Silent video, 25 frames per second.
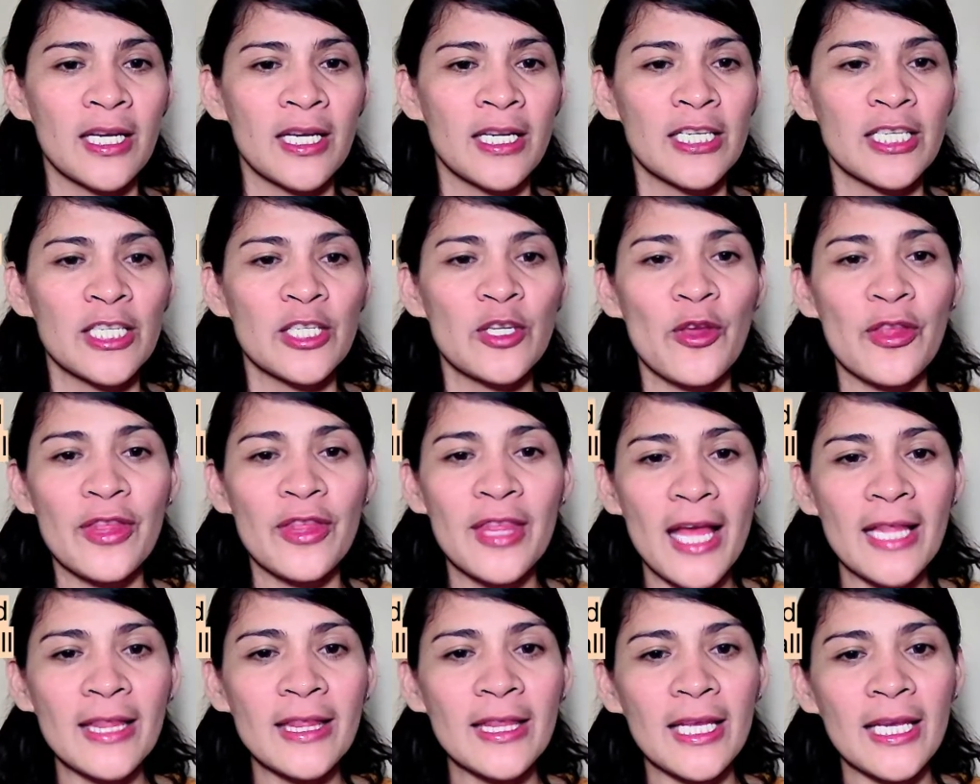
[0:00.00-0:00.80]
So
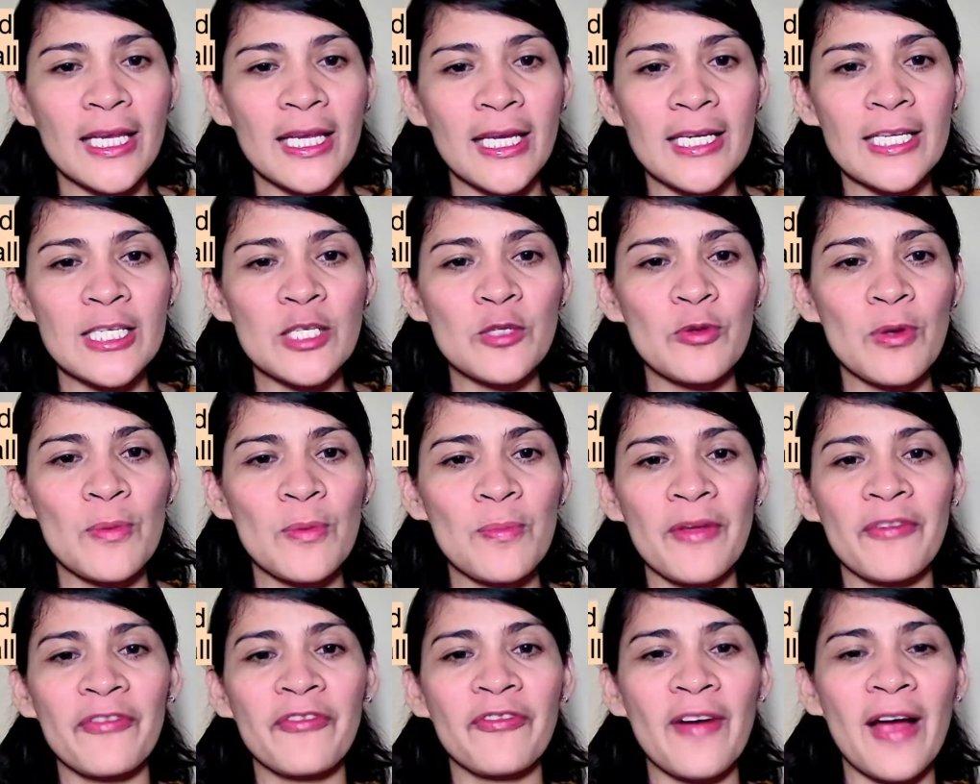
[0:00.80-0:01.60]
that is, we
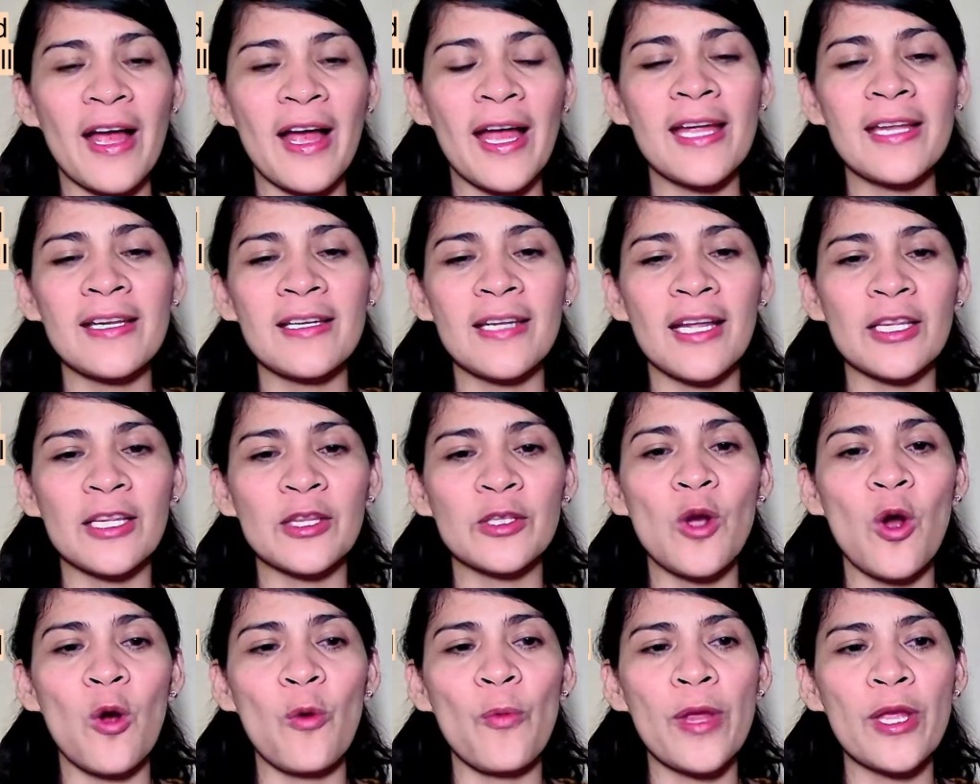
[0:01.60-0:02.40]
may find
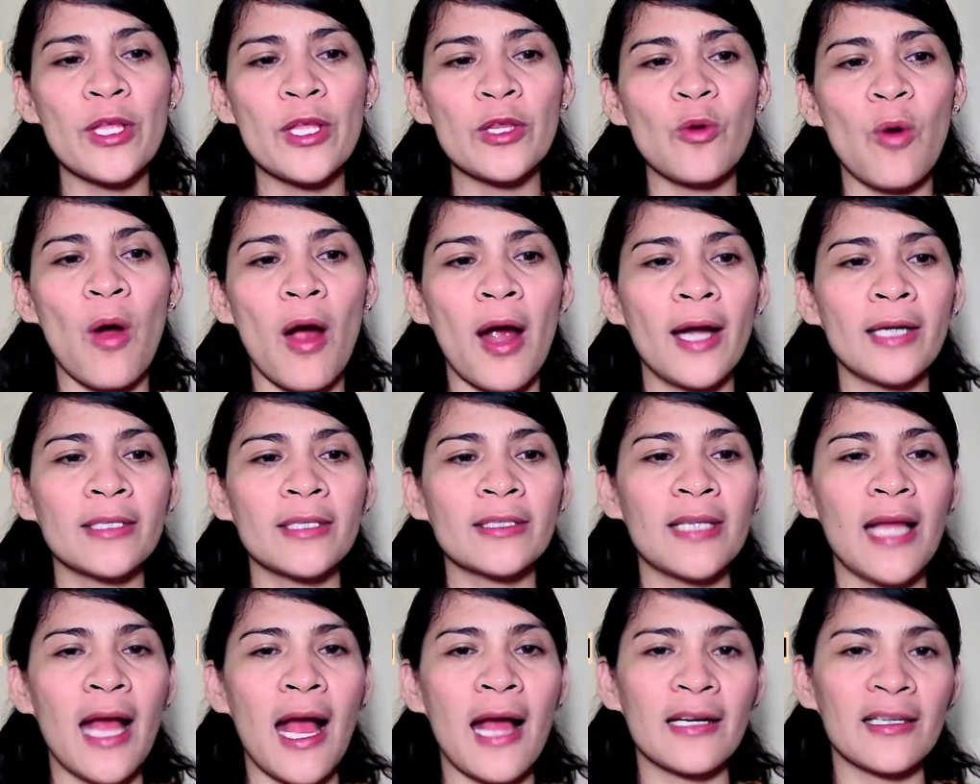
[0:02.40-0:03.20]
that going to
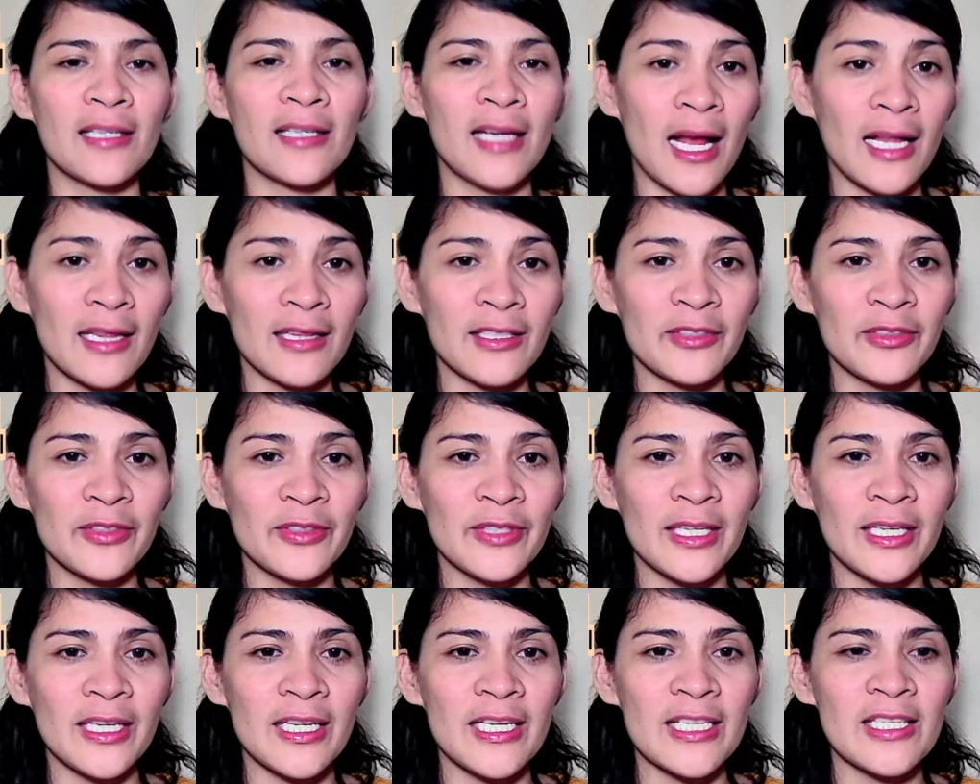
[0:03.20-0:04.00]
art
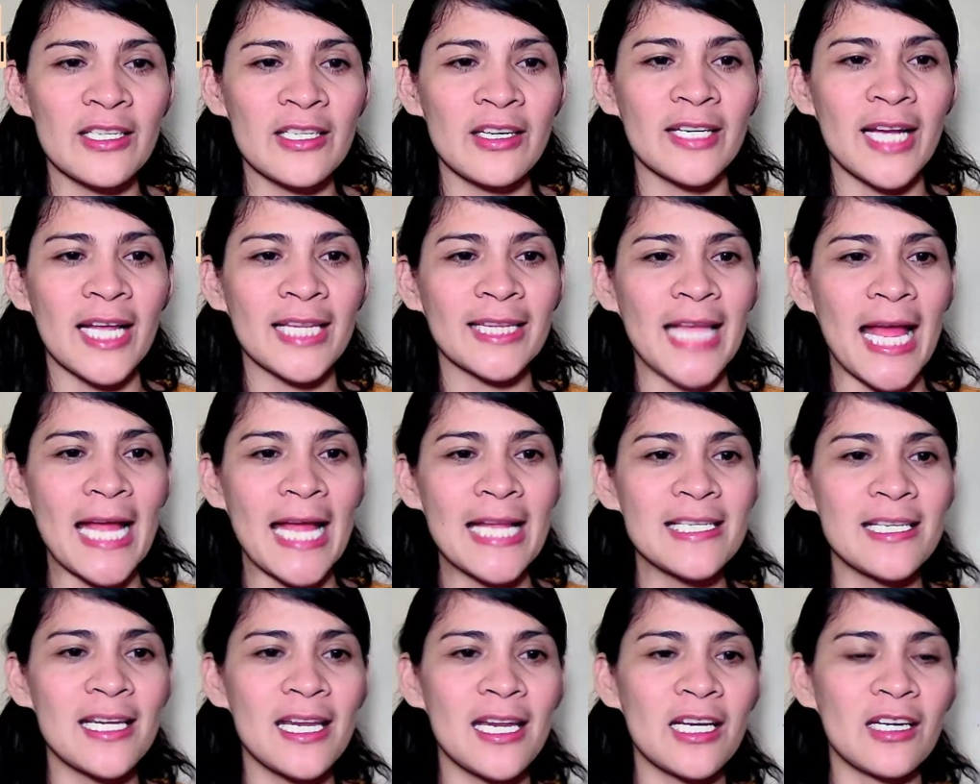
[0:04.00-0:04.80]
galleries or
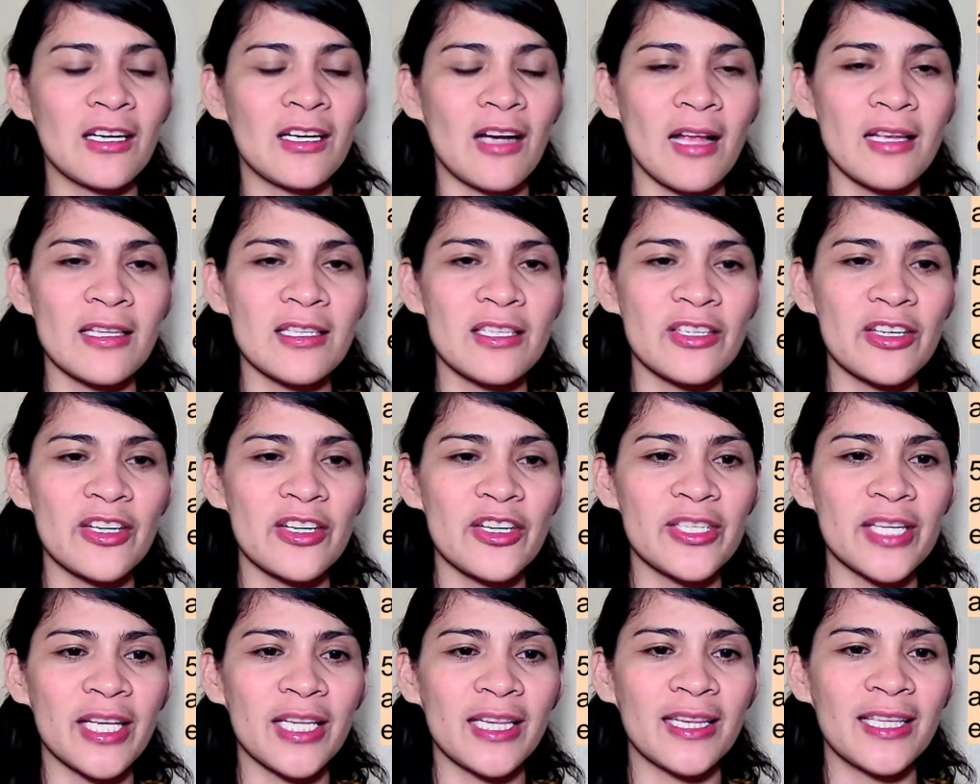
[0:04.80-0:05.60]
attending
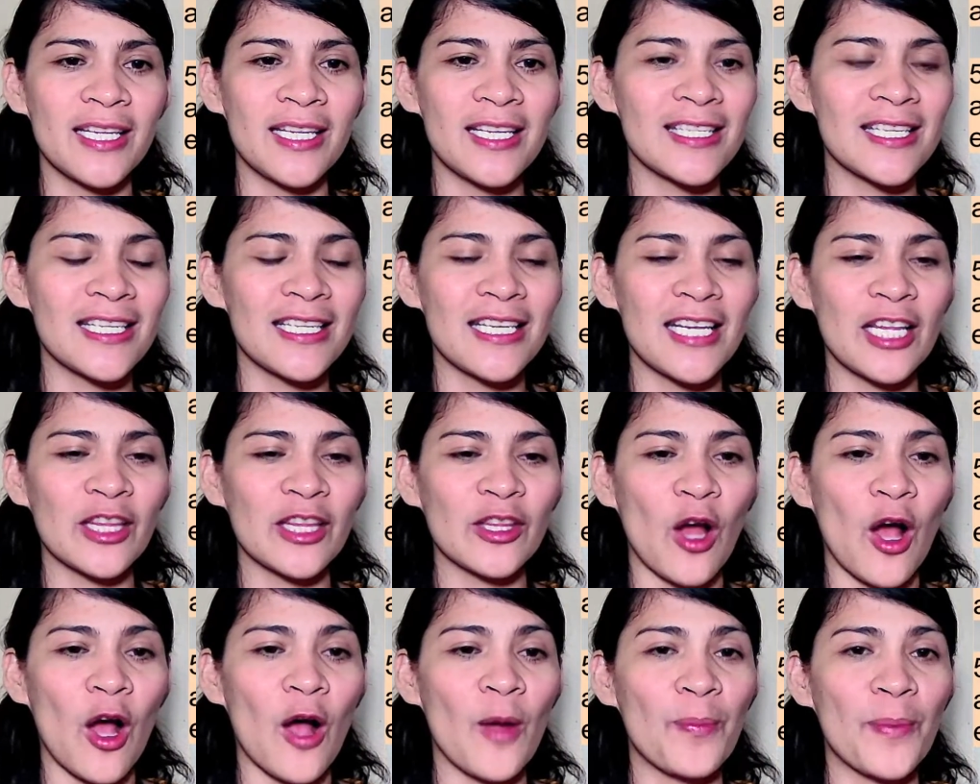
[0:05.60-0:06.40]
concerts and listening
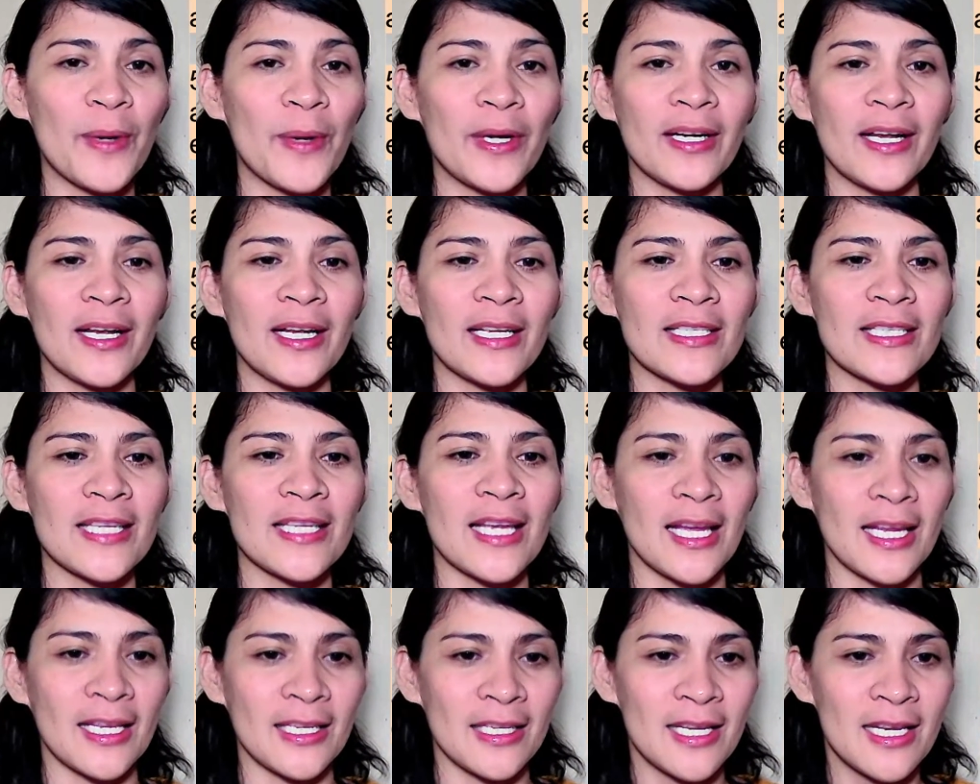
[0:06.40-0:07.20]
to operas
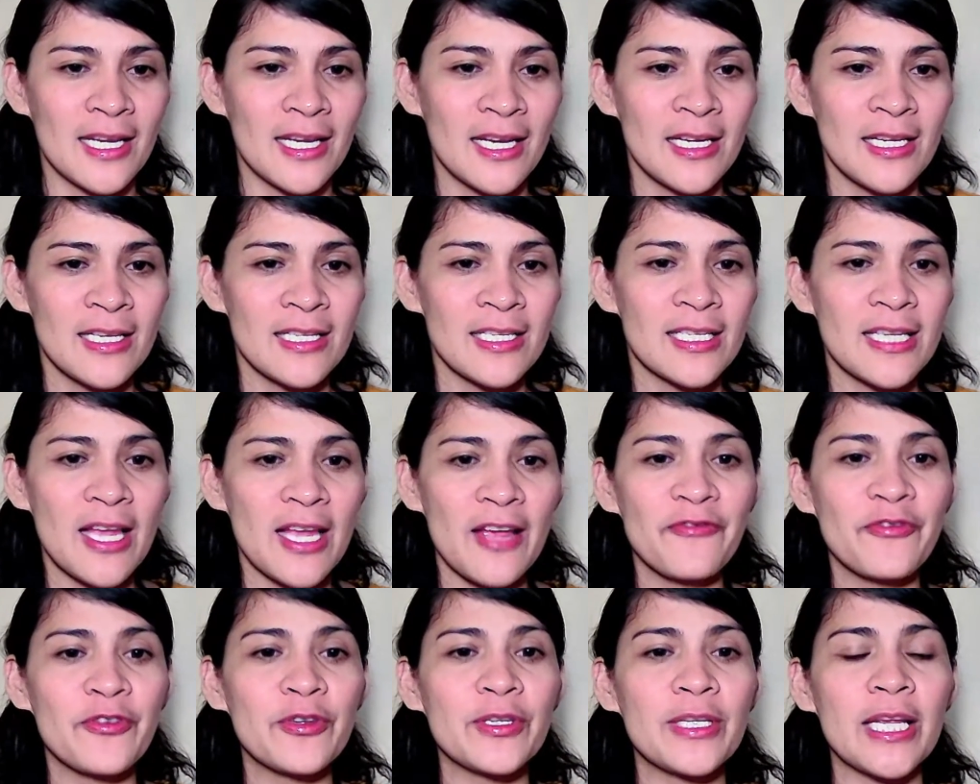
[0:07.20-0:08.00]
and
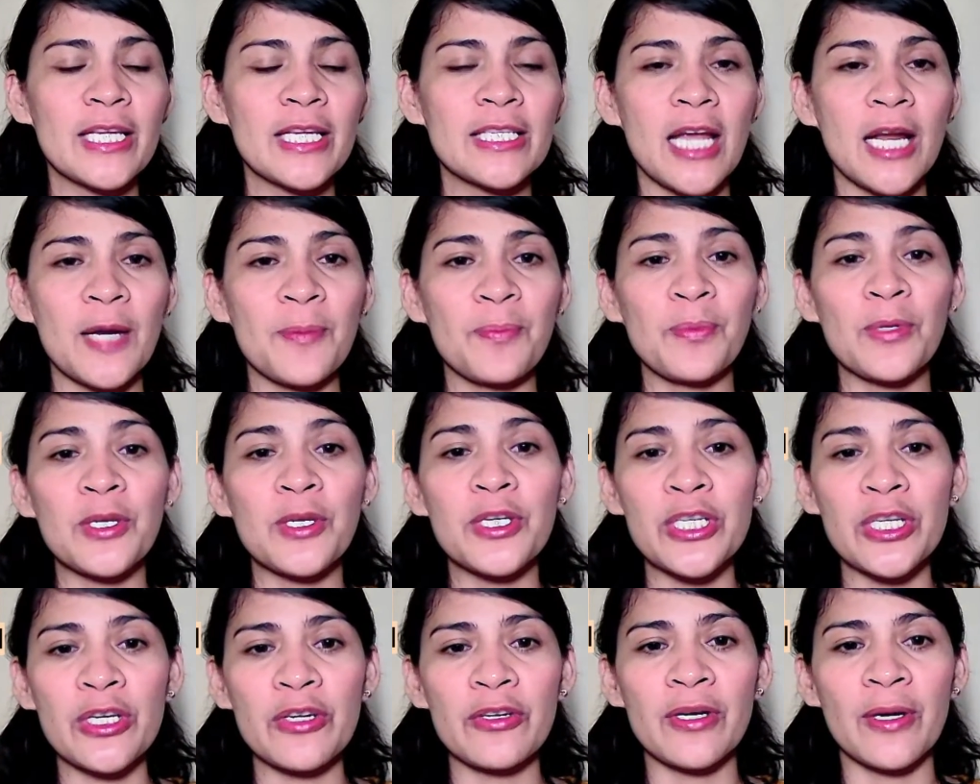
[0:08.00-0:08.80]
symphonies are
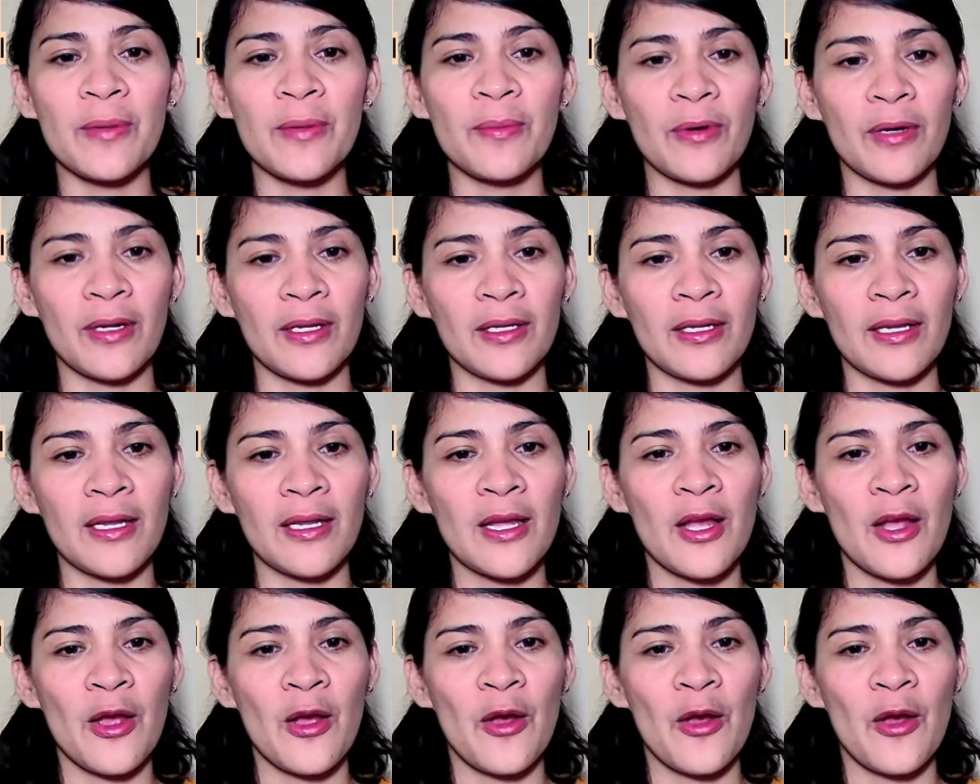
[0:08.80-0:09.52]
pleasurable